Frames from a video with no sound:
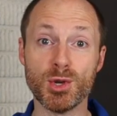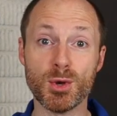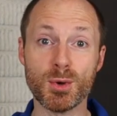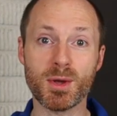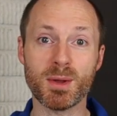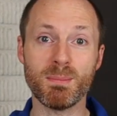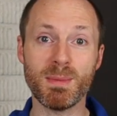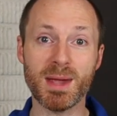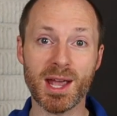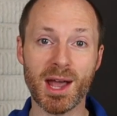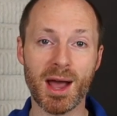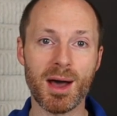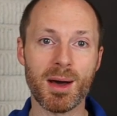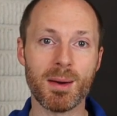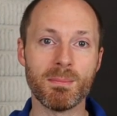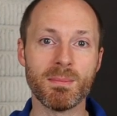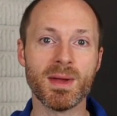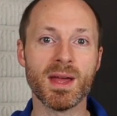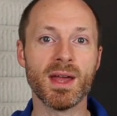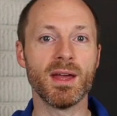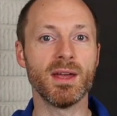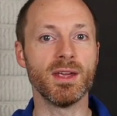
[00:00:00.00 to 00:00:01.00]
you can
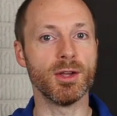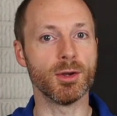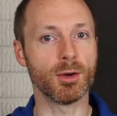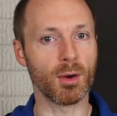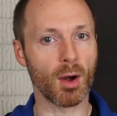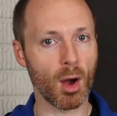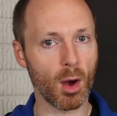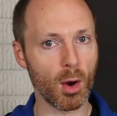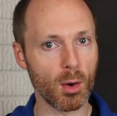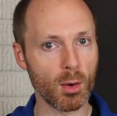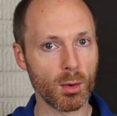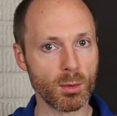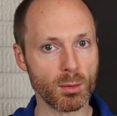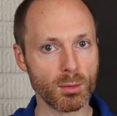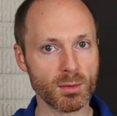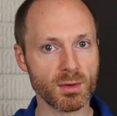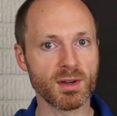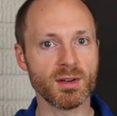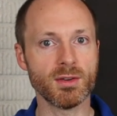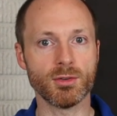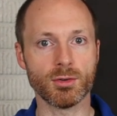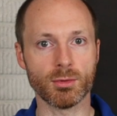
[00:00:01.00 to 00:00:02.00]
become your
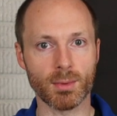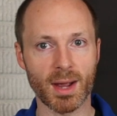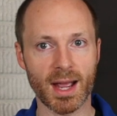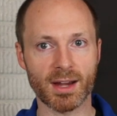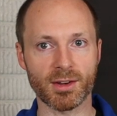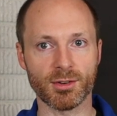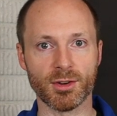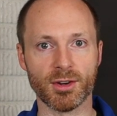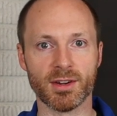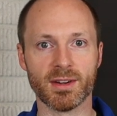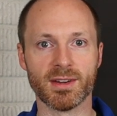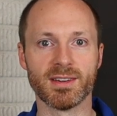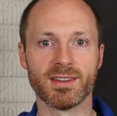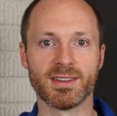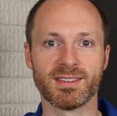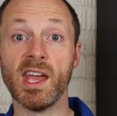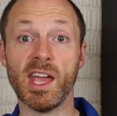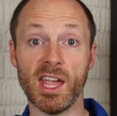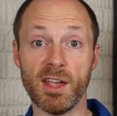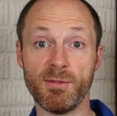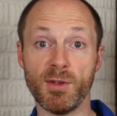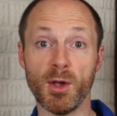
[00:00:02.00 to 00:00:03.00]
own director.
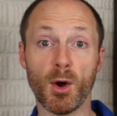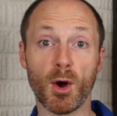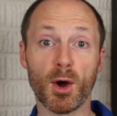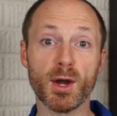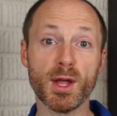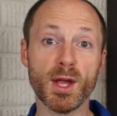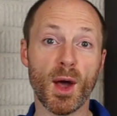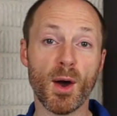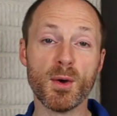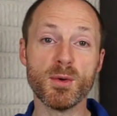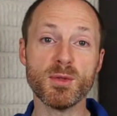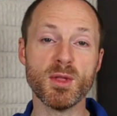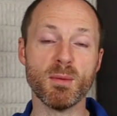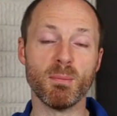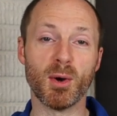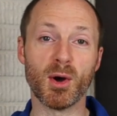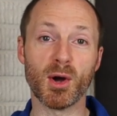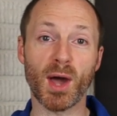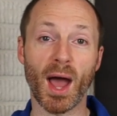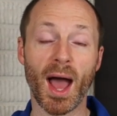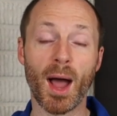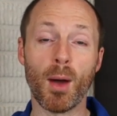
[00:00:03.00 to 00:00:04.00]
If you already own the
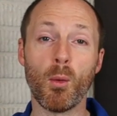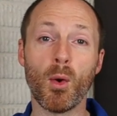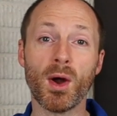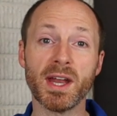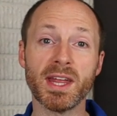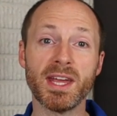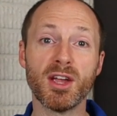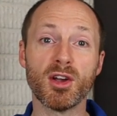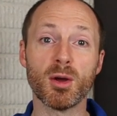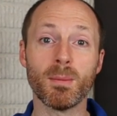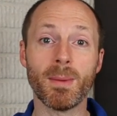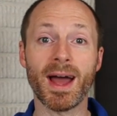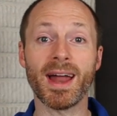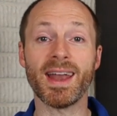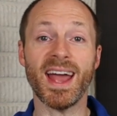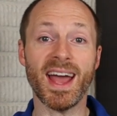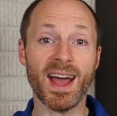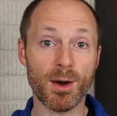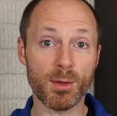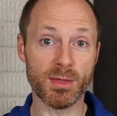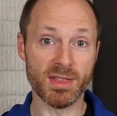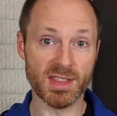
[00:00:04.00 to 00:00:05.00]
book, I want to hear about
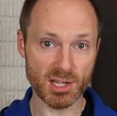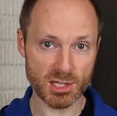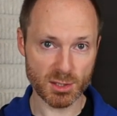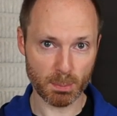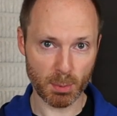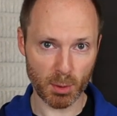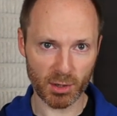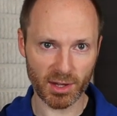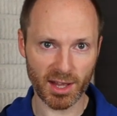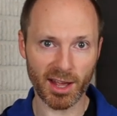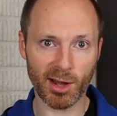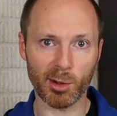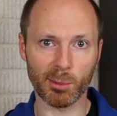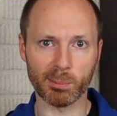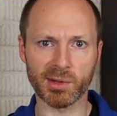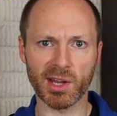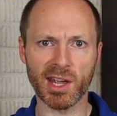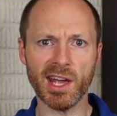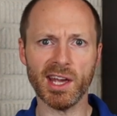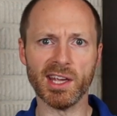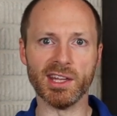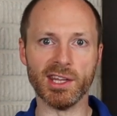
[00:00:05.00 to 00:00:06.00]
how this book
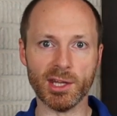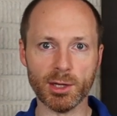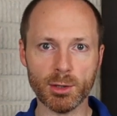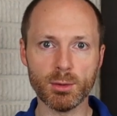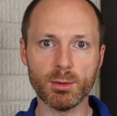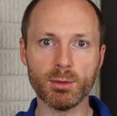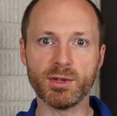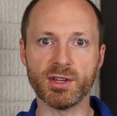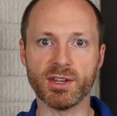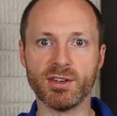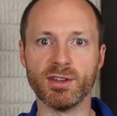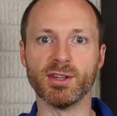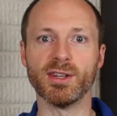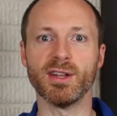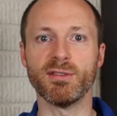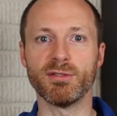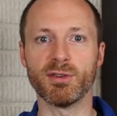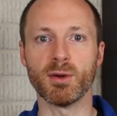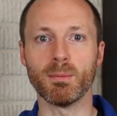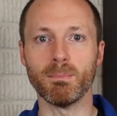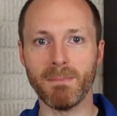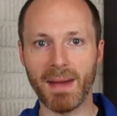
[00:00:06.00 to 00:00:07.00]
helped you to
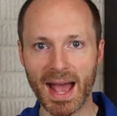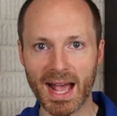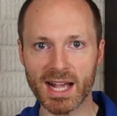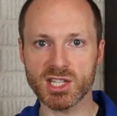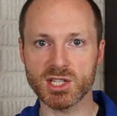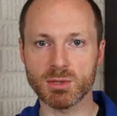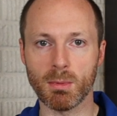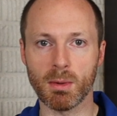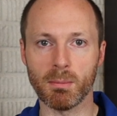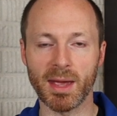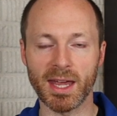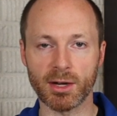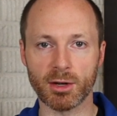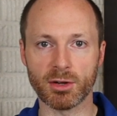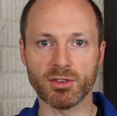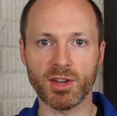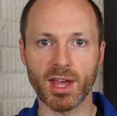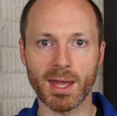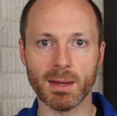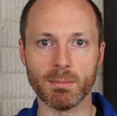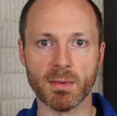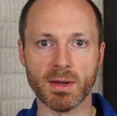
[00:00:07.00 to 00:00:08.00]
deliver maximum
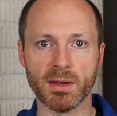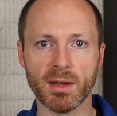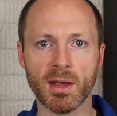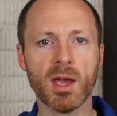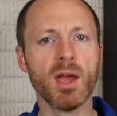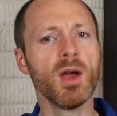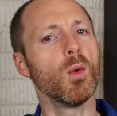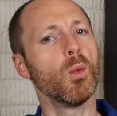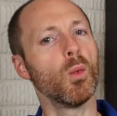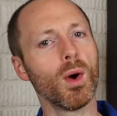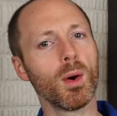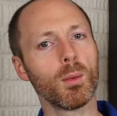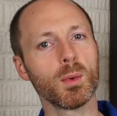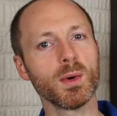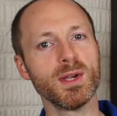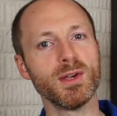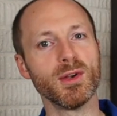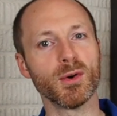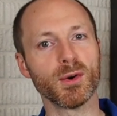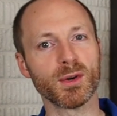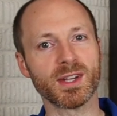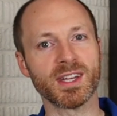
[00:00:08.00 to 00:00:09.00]
entertainment. What were
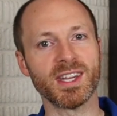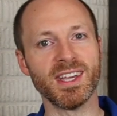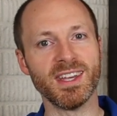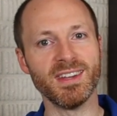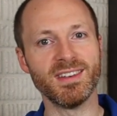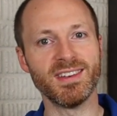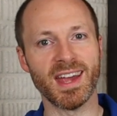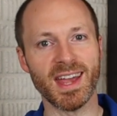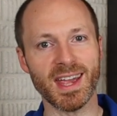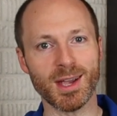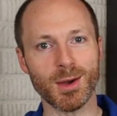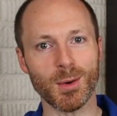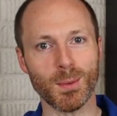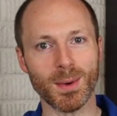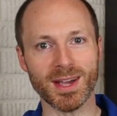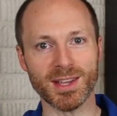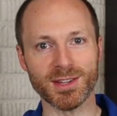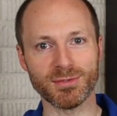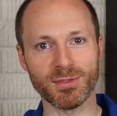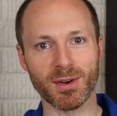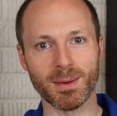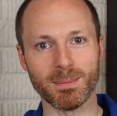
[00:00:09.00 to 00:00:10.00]
your key
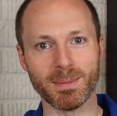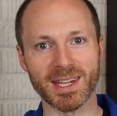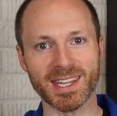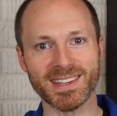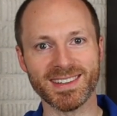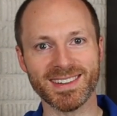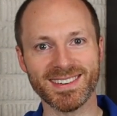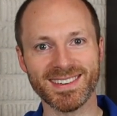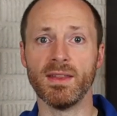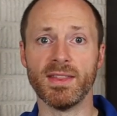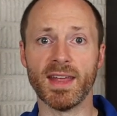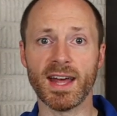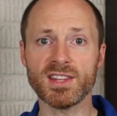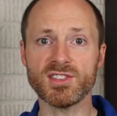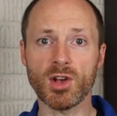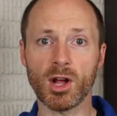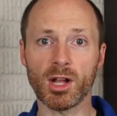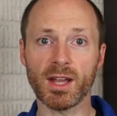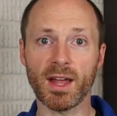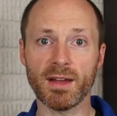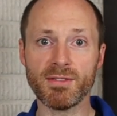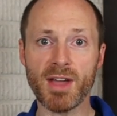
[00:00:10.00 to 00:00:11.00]
takeaways from it? That's
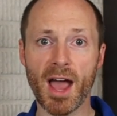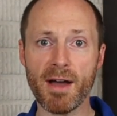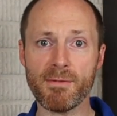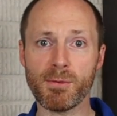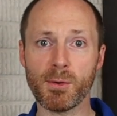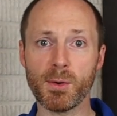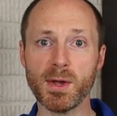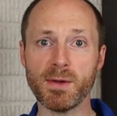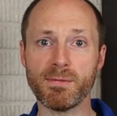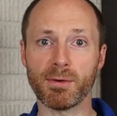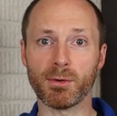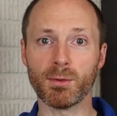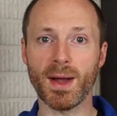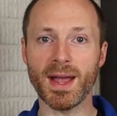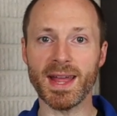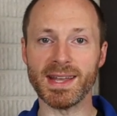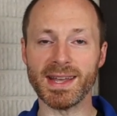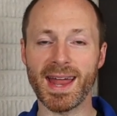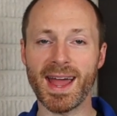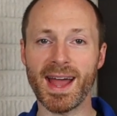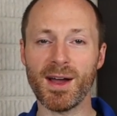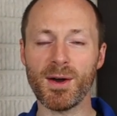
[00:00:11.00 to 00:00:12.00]
all I've got for you for
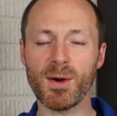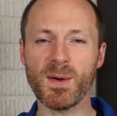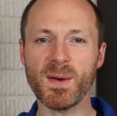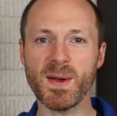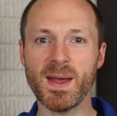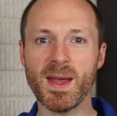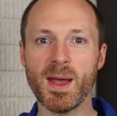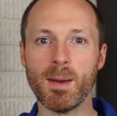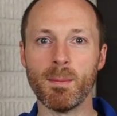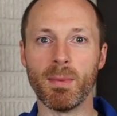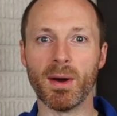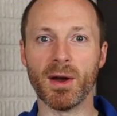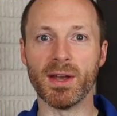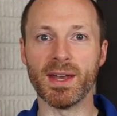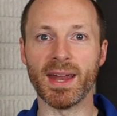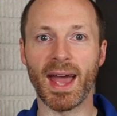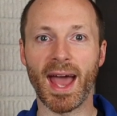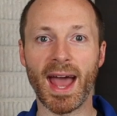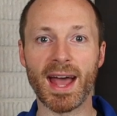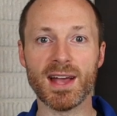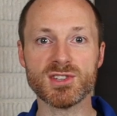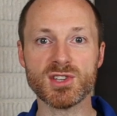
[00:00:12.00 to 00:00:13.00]
right now. But
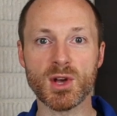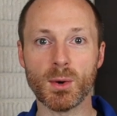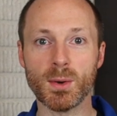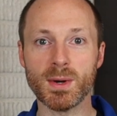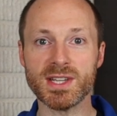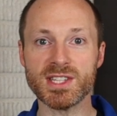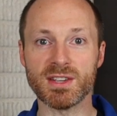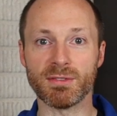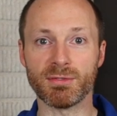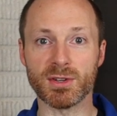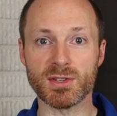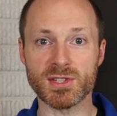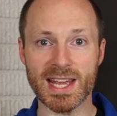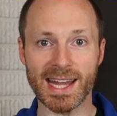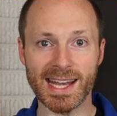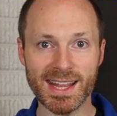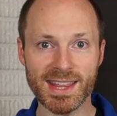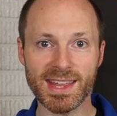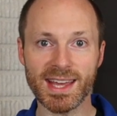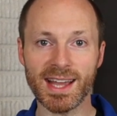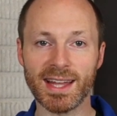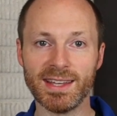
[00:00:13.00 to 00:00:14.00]
as always, if there's
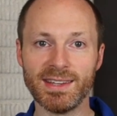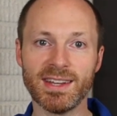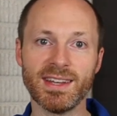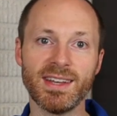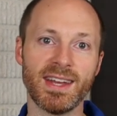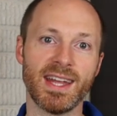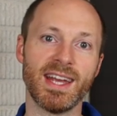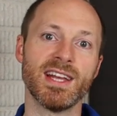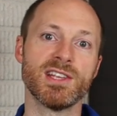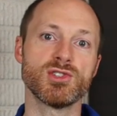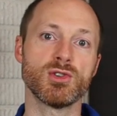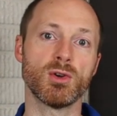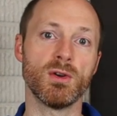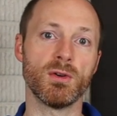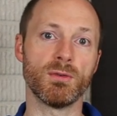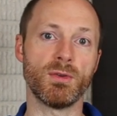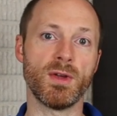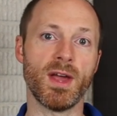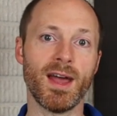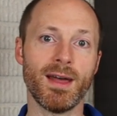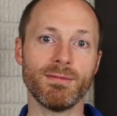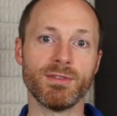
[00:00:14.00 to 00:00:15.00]
anything I didn't answer, or
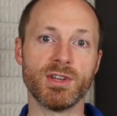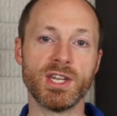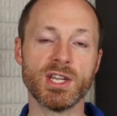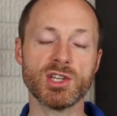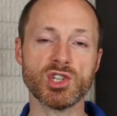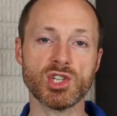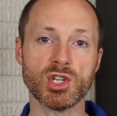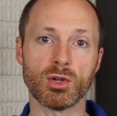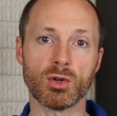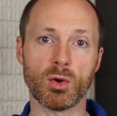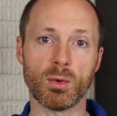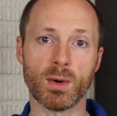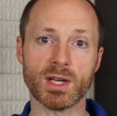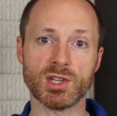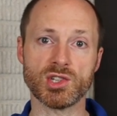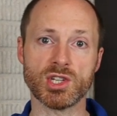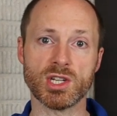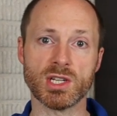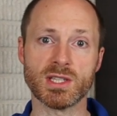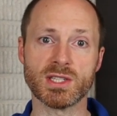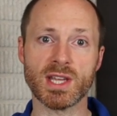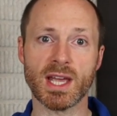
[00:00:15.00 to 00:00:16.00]
if you have additional
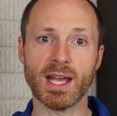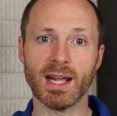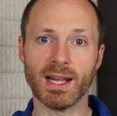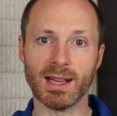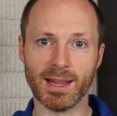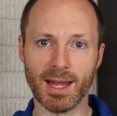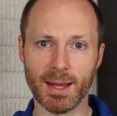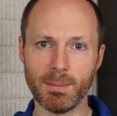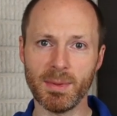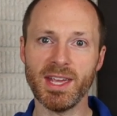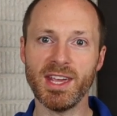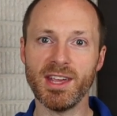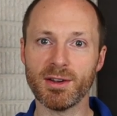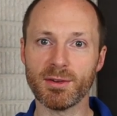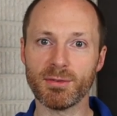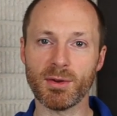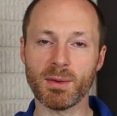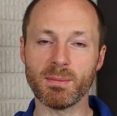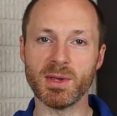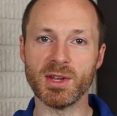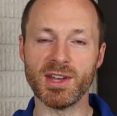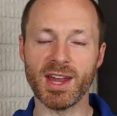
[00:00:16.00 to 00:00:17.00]
questions, let me hear
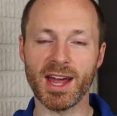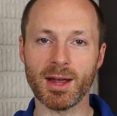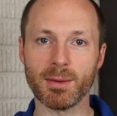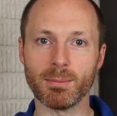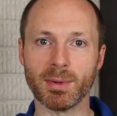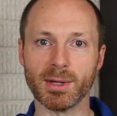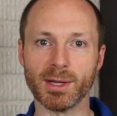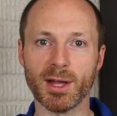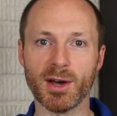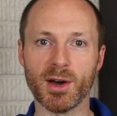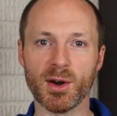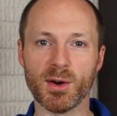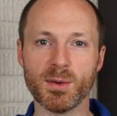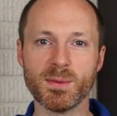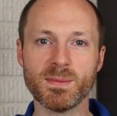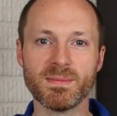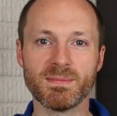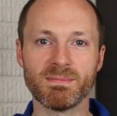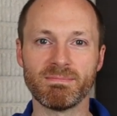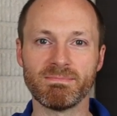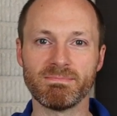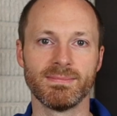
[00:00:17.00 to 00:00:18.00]
from you down below.
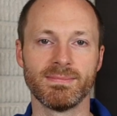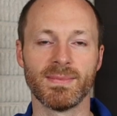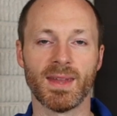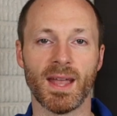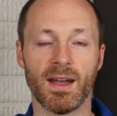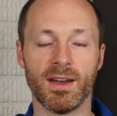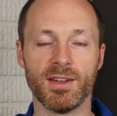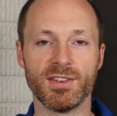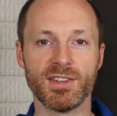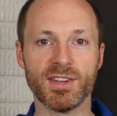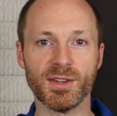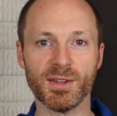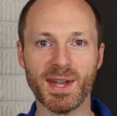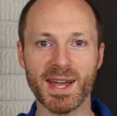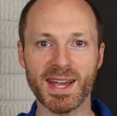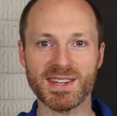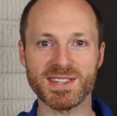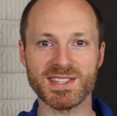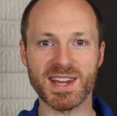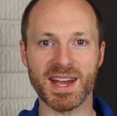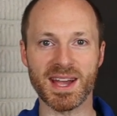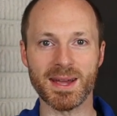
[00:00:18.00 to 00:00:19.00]
Until
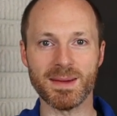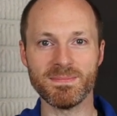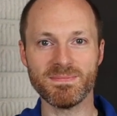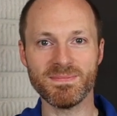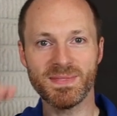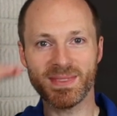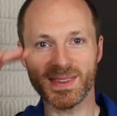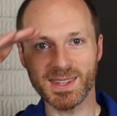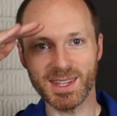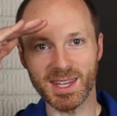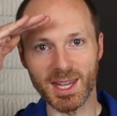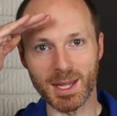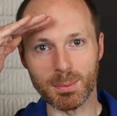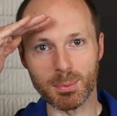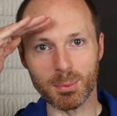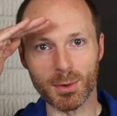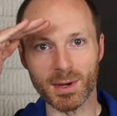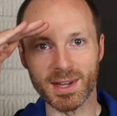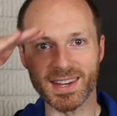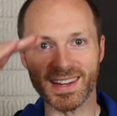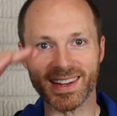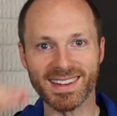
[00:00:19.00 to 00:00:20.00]
next time, keep
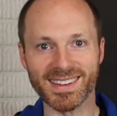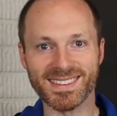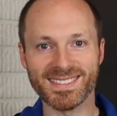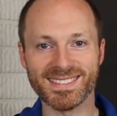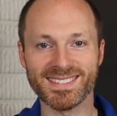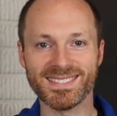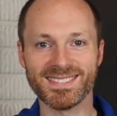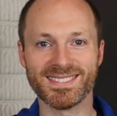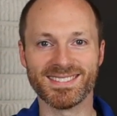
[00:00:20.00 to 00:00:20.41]
reading.